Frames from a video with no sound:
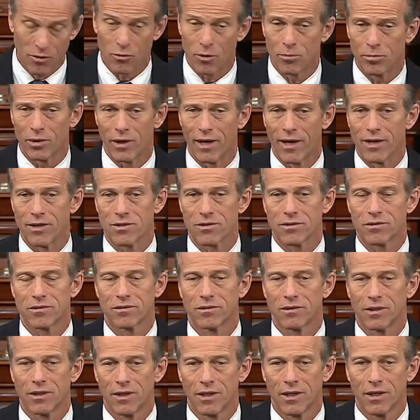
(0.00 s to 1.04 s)
replaced
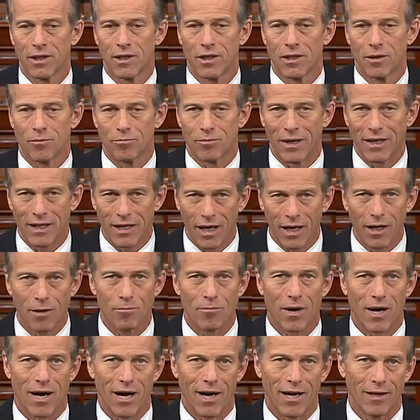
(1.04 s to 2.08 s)
by getting
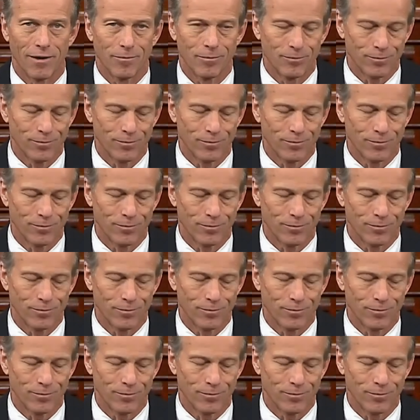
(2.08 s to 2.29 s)
by.